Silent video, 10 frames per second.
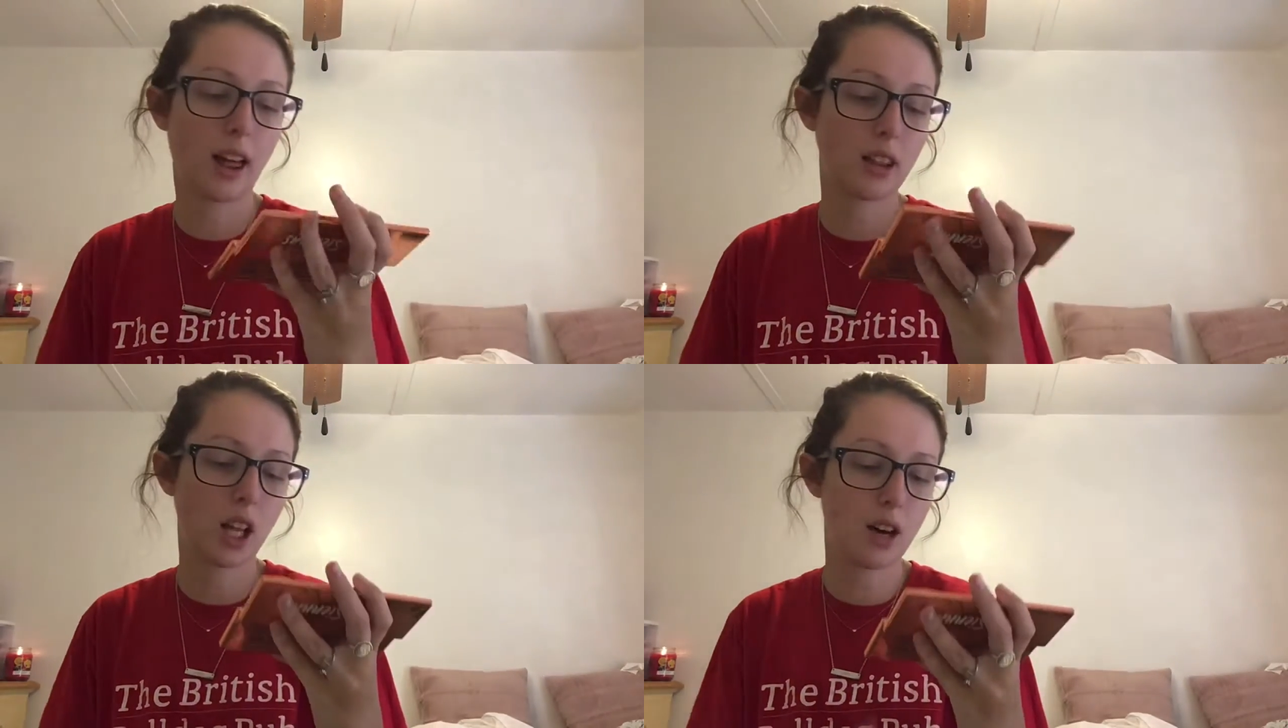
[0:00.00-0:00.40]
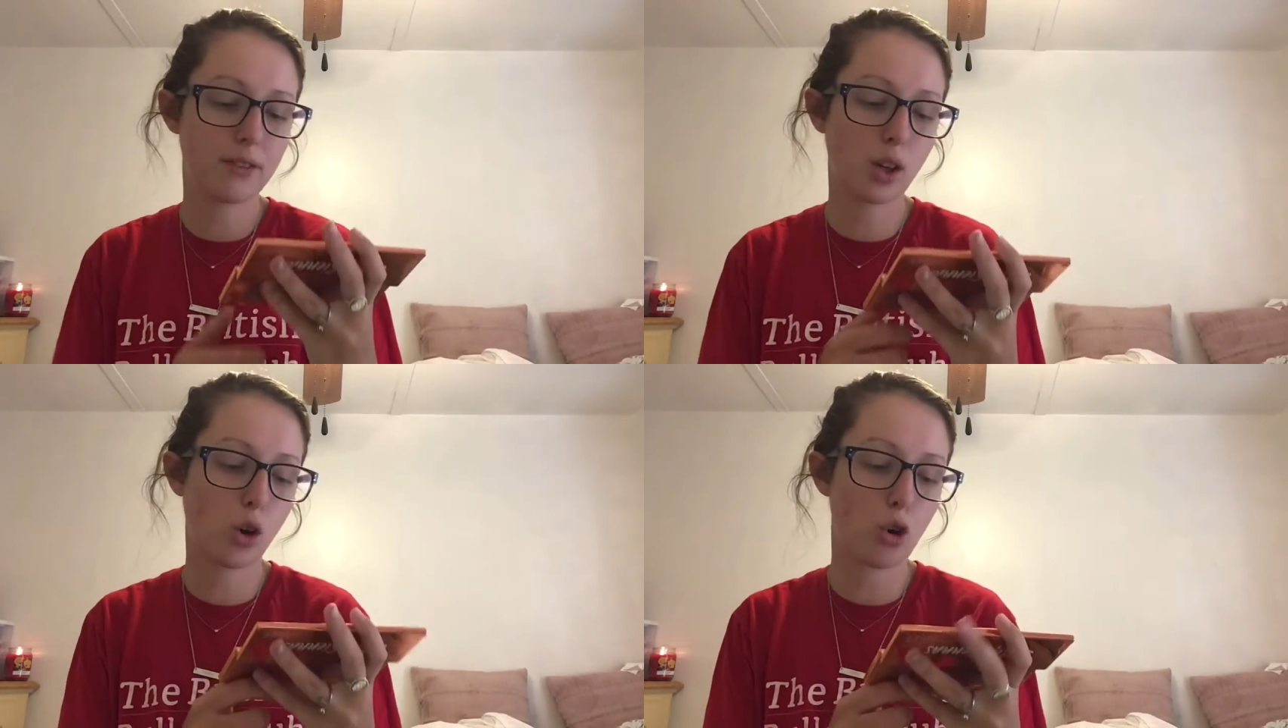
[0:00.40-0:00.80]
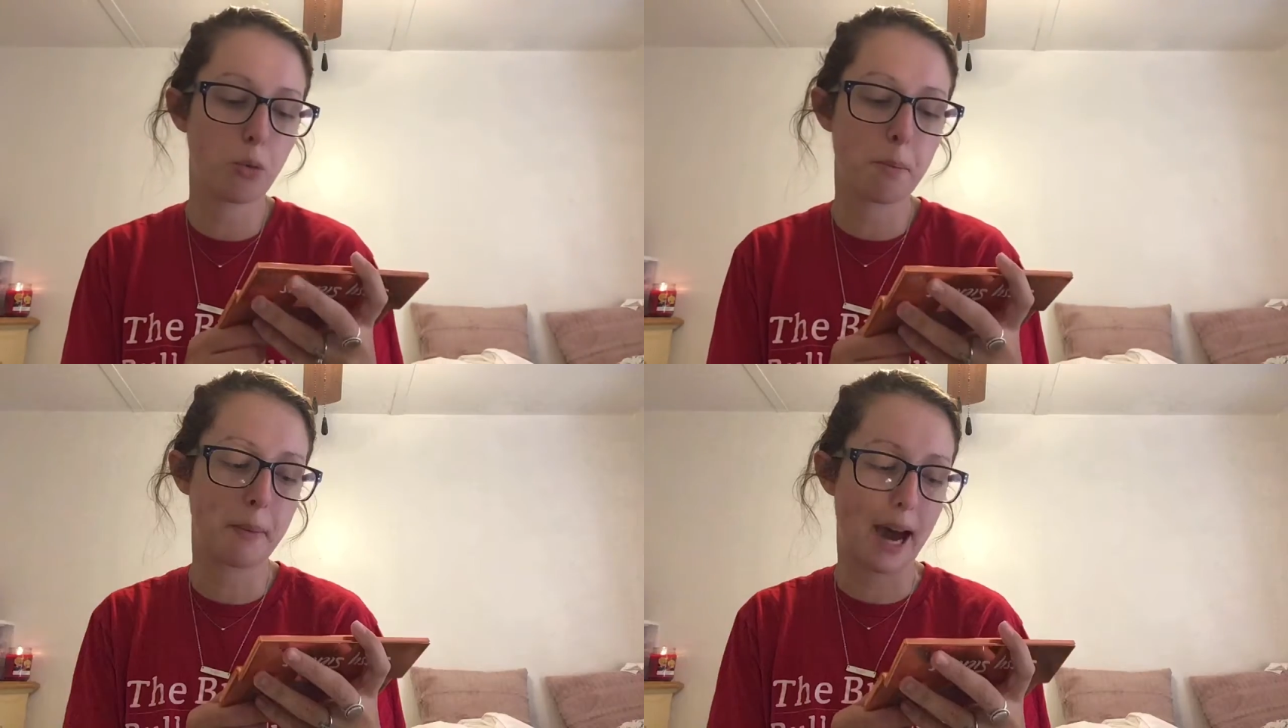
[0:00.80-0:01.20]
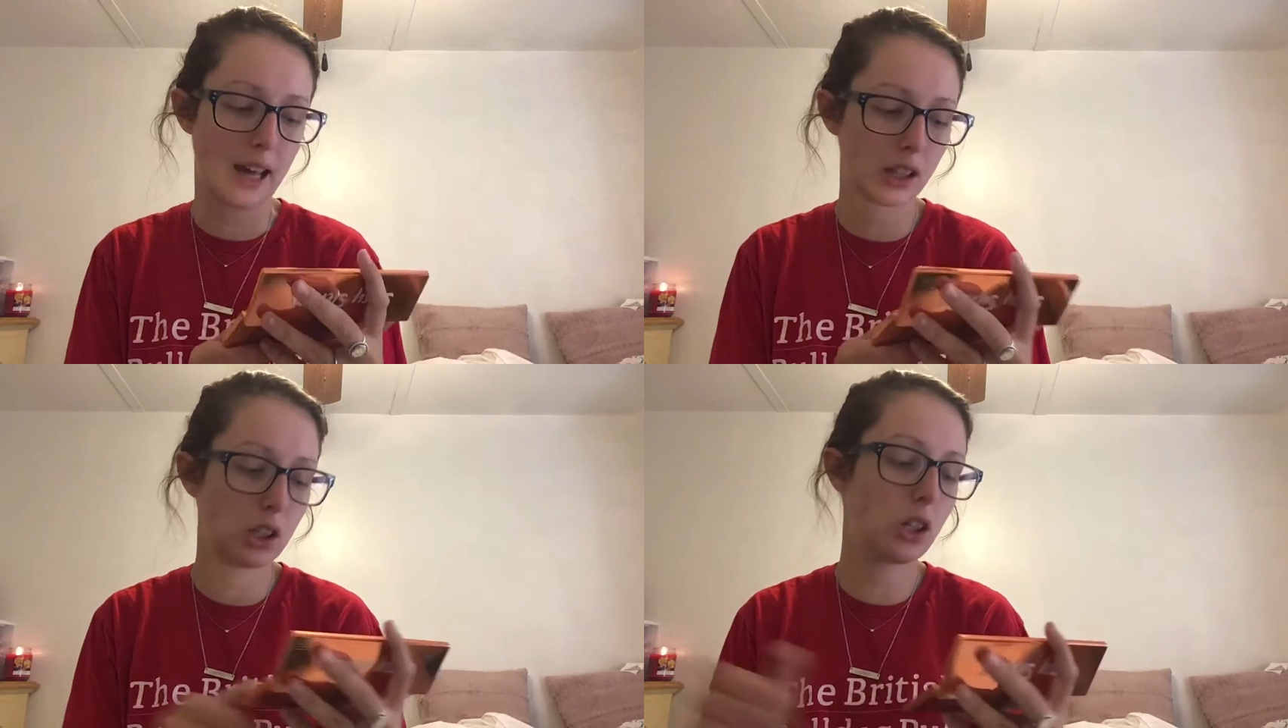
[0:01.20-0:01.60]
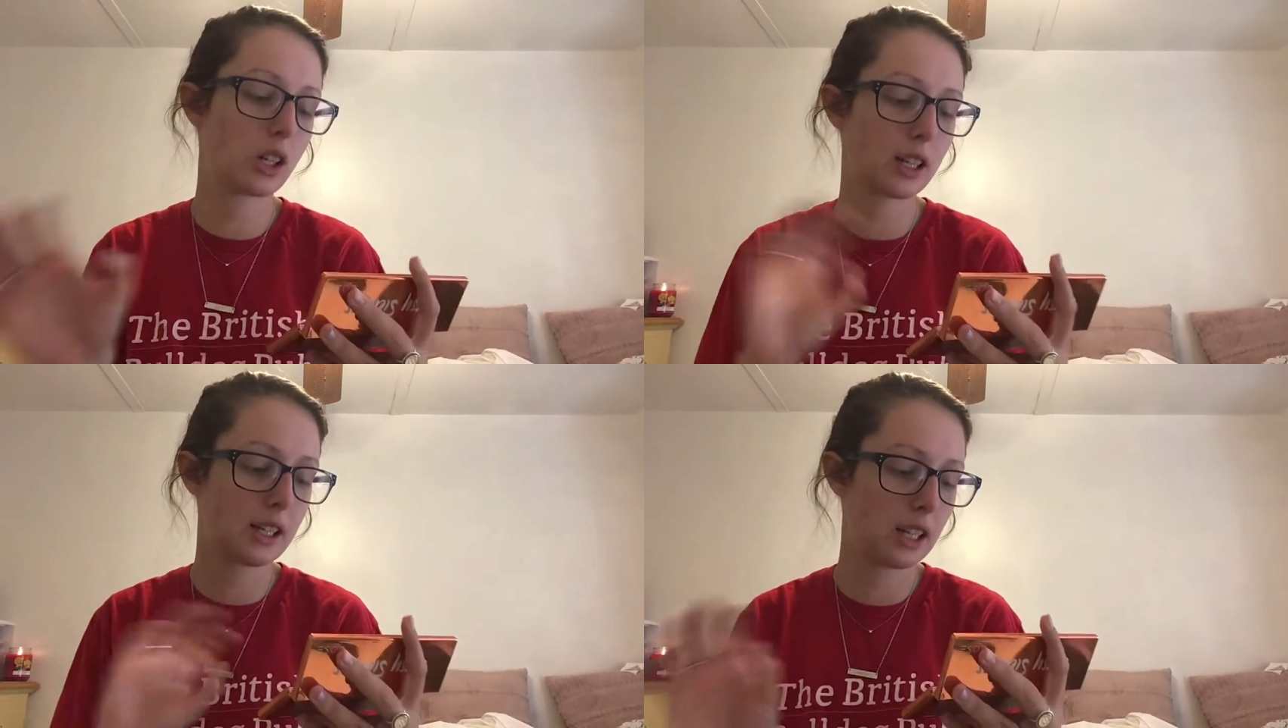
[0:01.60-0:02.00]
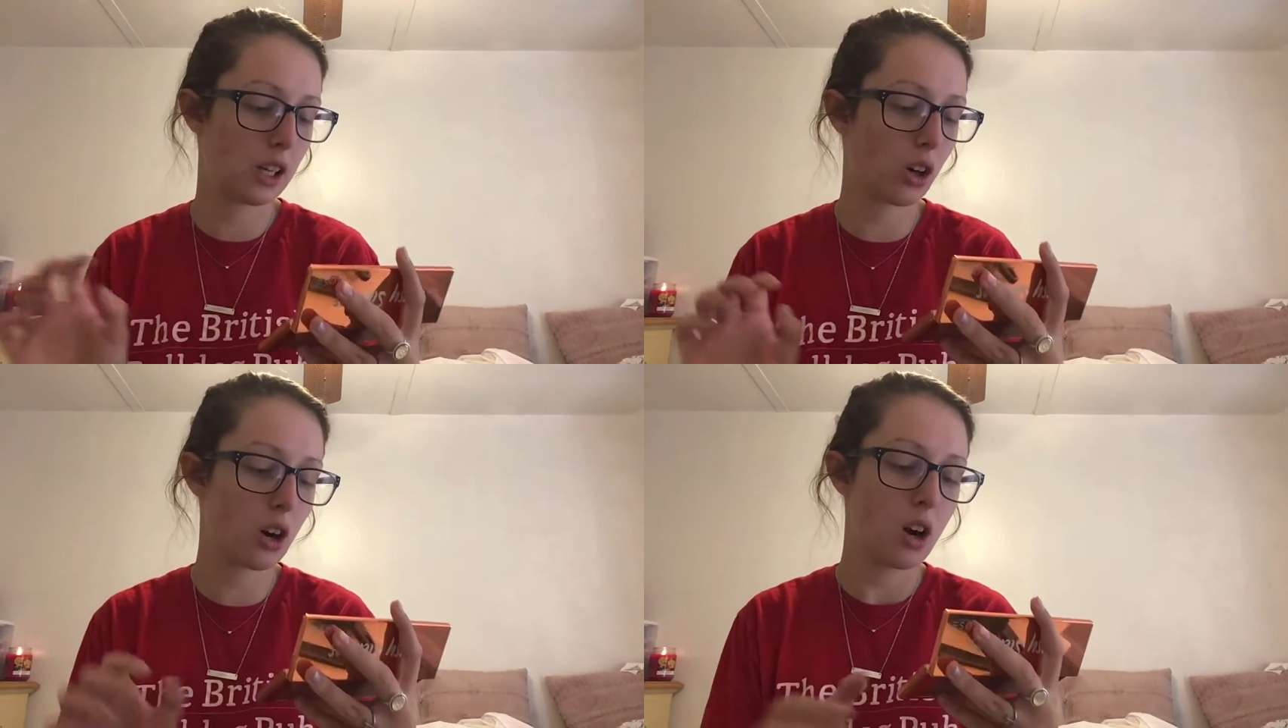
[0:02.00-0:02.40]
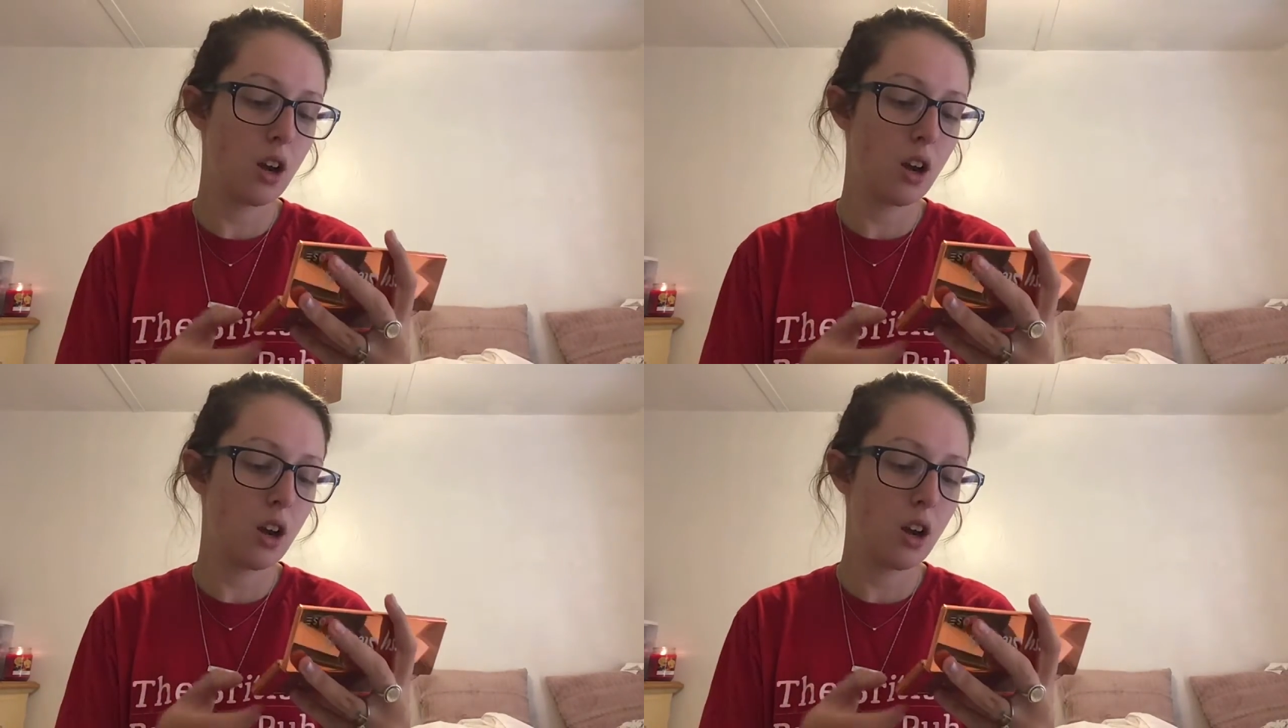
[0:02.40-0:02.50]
I love the whole matte look in here.